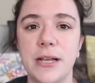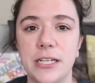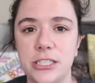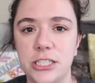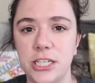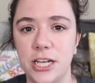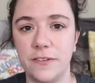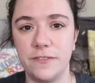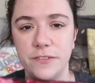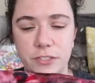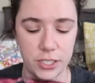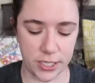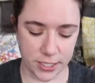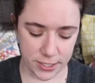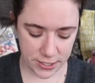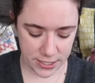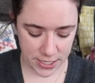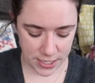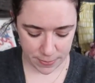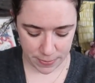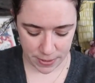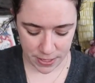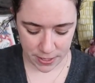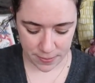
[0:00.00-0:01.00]
my shelf
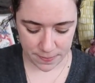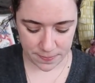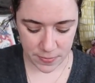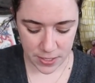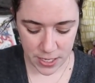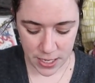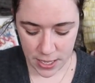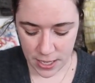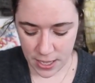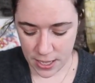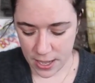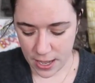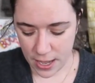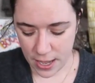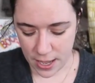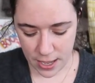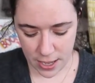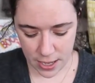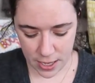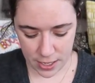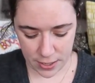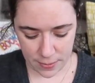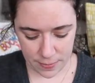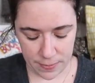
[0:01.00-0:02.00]
taunting me.
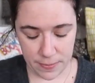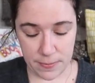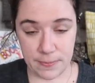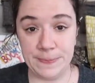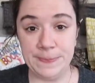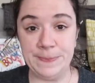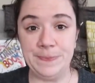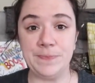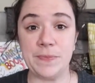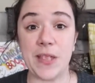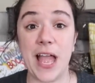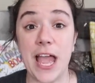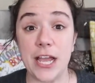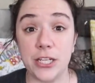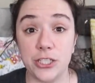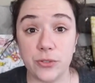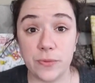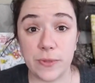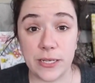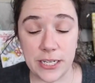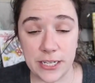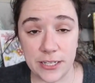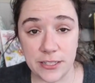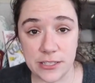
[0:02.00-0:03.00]
Um, I
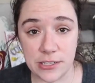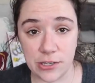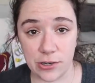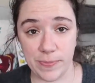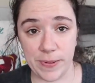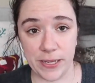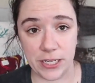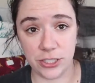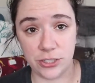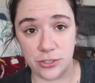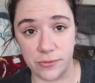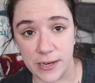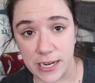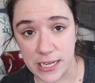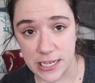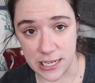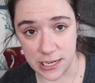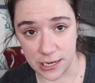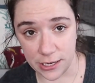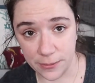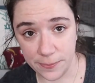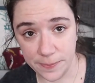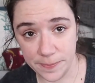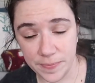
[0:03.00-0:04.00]
do want to insert a picture right
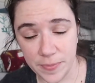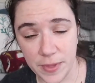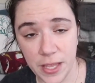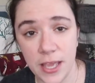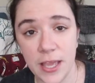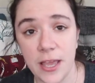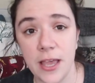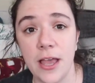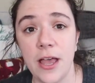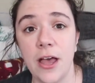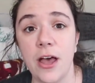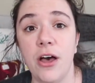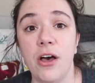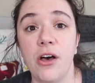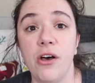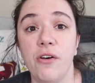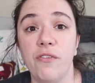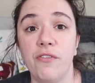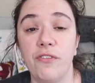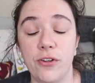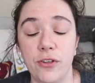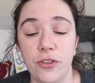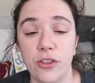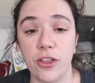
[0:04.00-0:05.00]
here
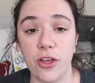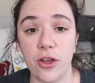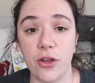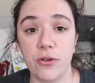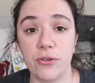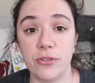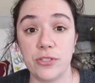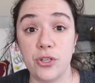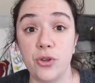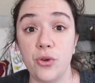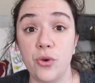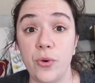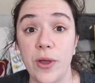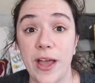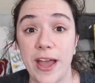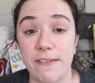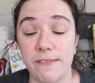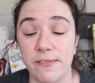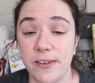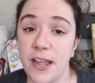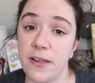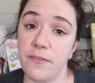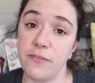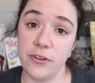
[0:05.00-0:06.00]
for those who
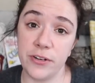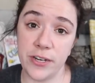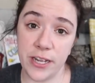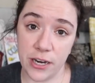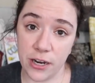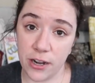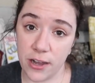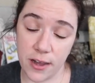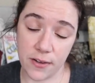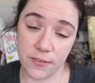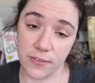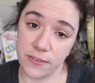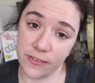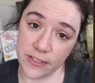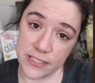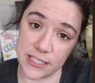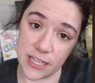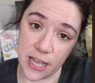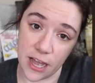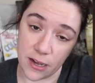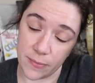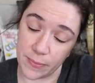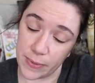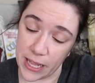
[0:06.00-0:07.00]
have never knit off of a
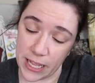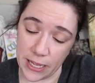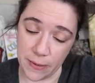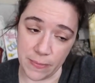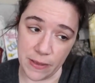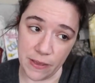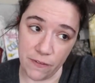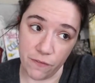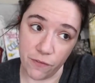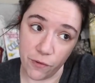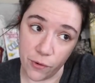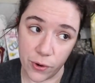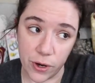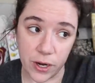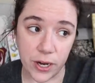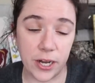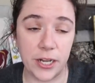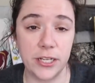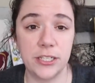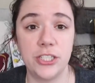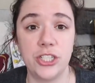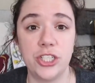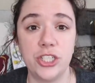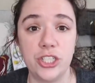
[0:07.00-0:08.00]
sock blank
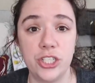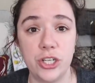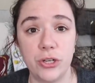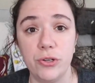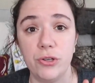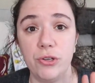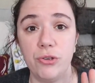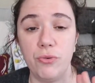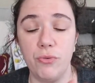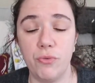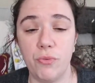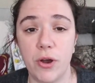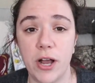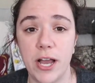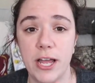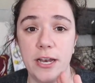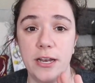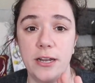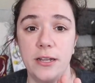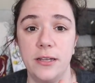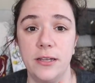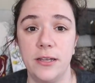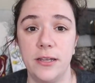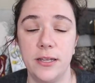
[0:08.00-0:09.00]
before, to show you what
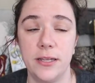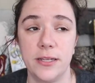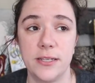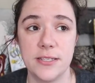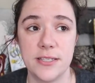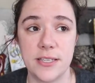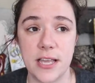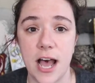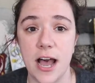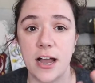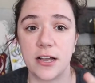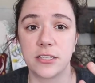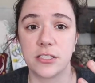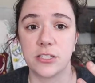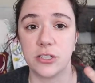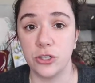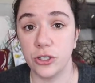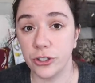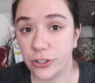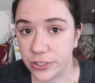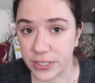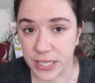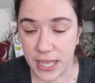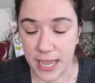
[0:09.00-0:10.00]
socks
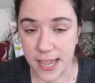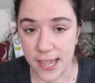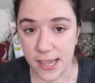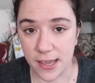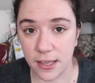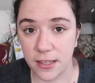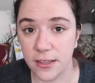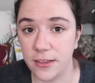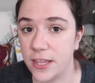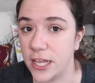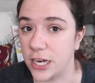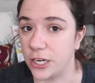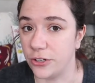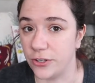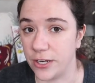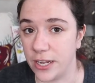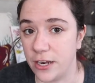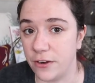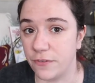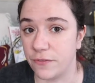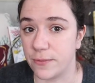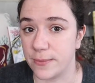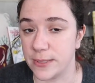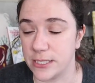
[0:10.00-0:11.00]
look like that are
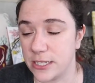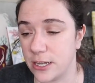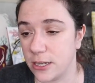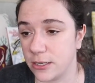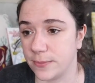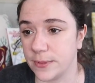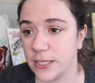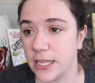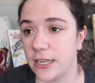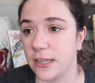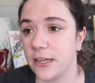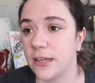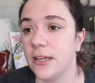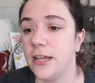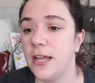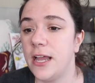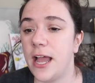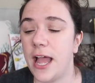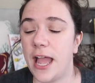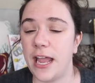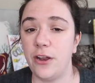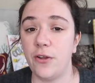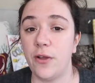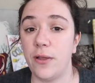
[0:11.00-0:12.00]
knitted from a sock blank.
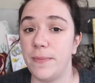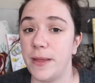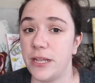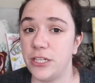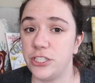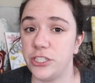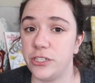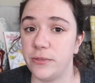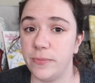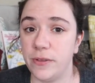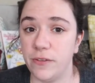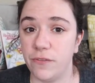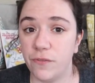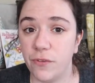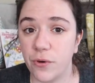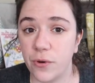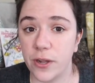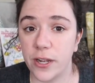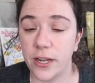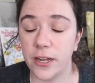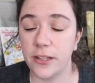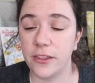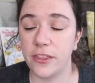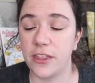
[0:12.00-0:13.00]
I know I mentioned
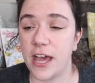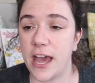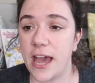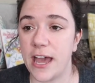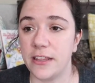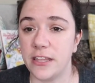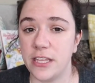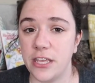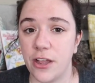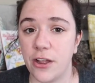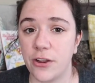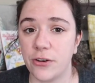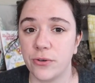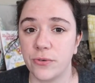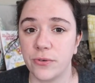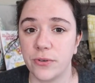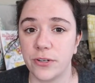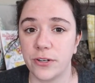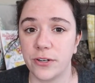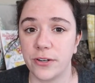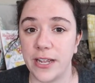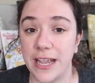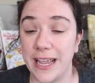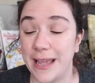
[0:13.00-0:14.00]
before that the yarn
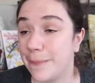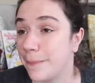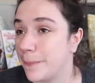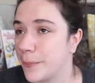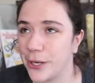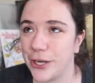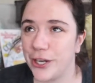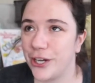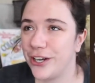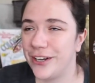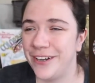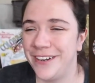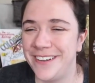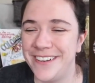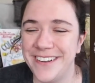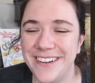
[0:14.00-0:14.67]
hoarder Amber